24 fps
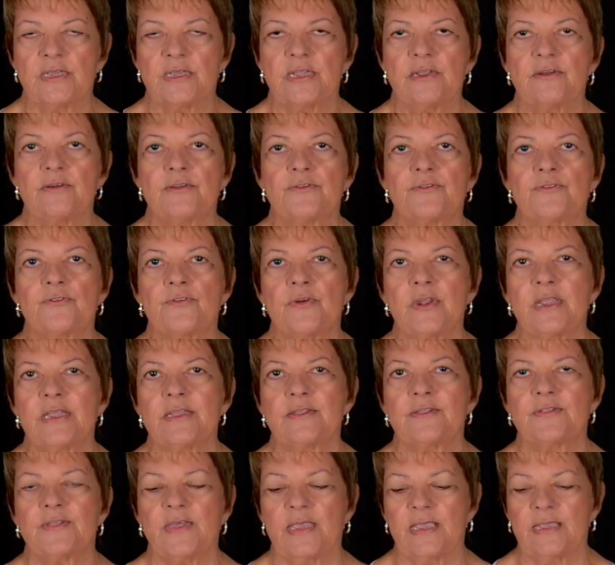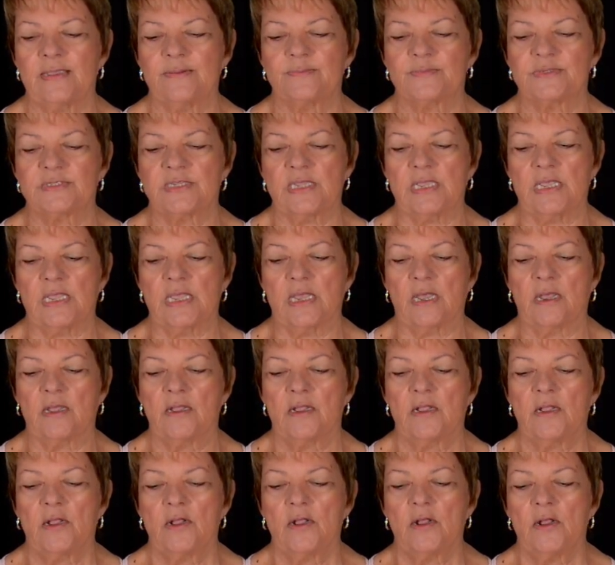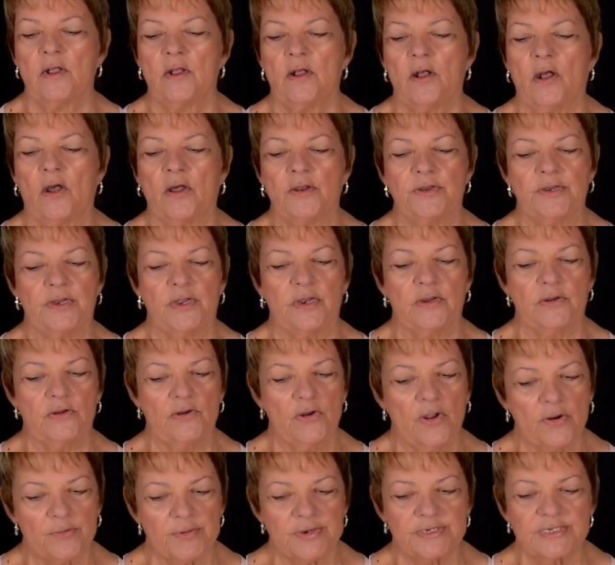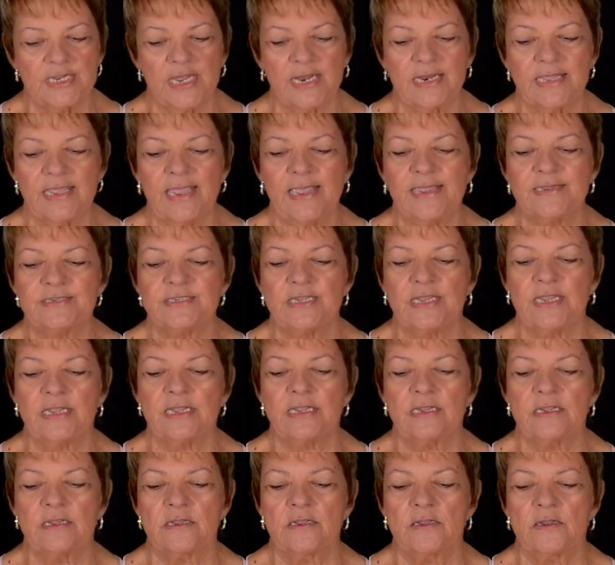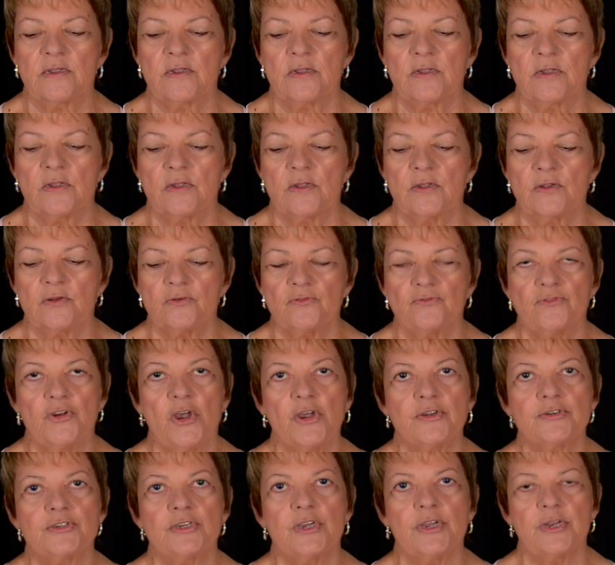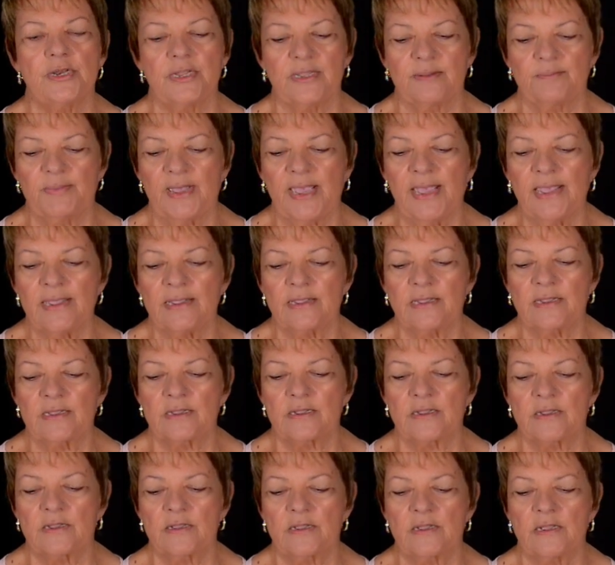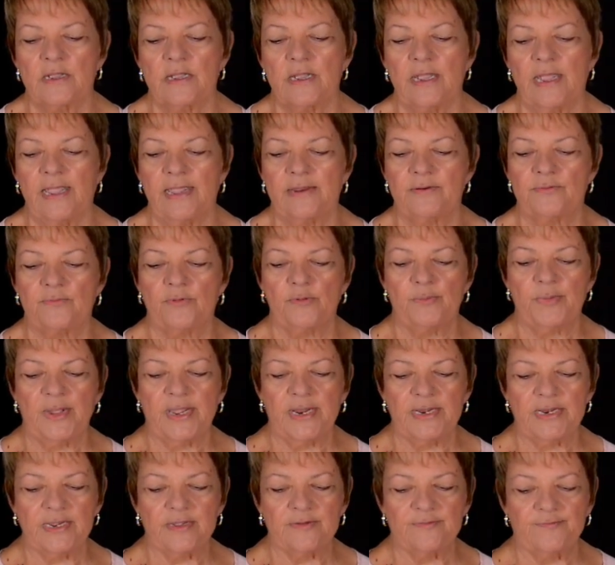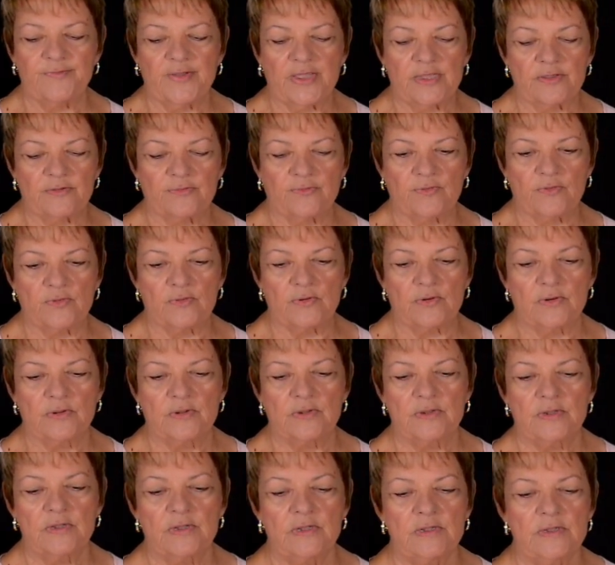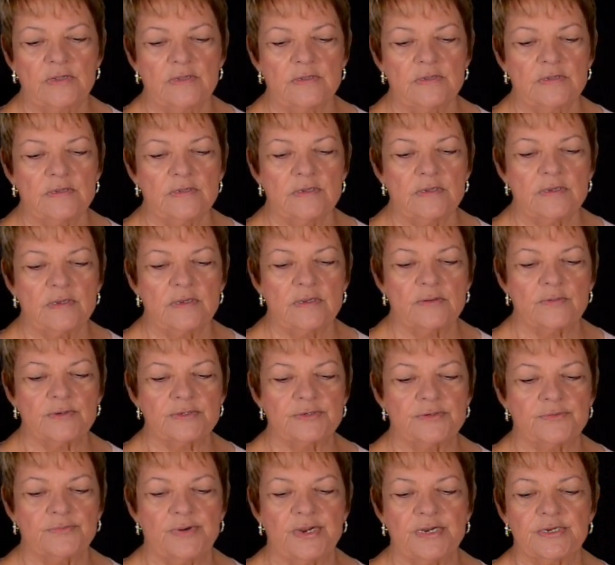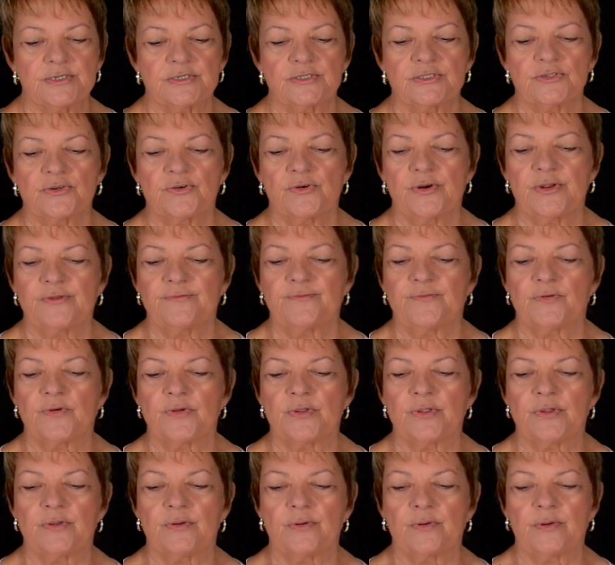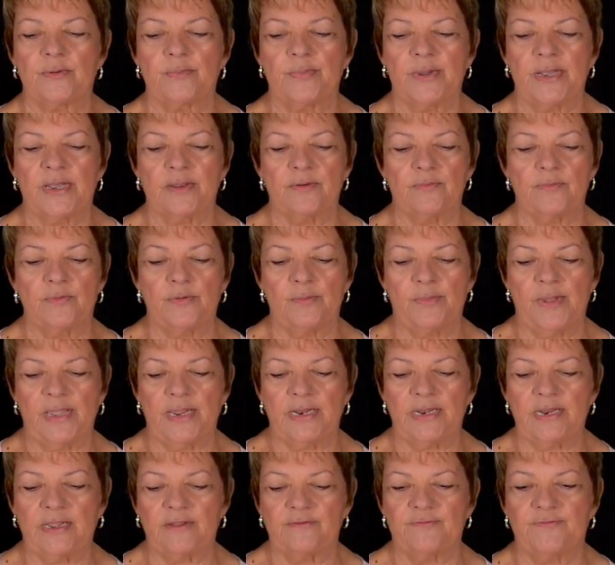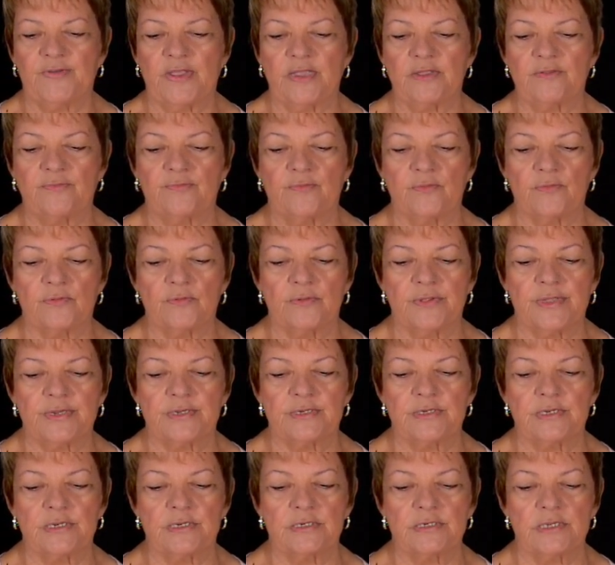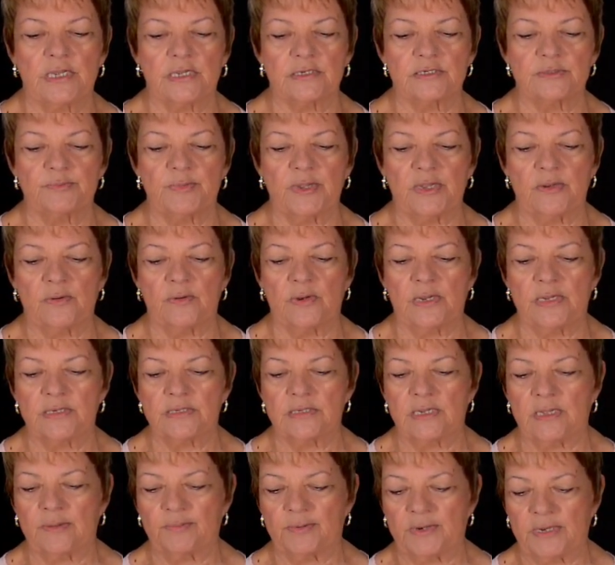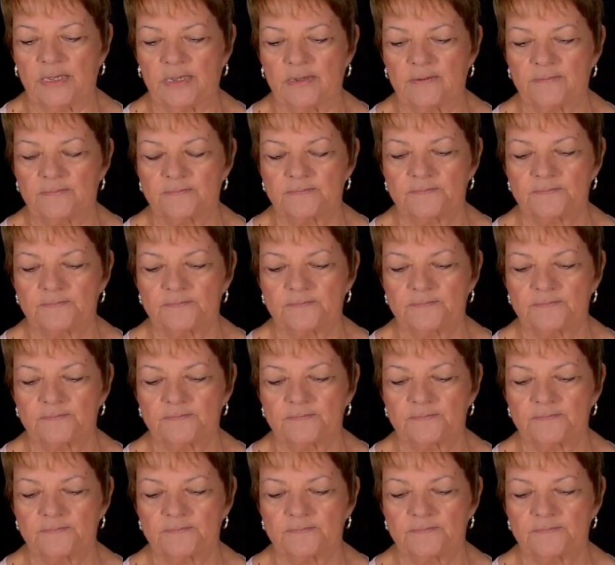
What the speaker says: There are three themes here on not retaliating, no turning back, and remaining faithful. I want to read a story for you about remaining faithful that did touch me quite deeply.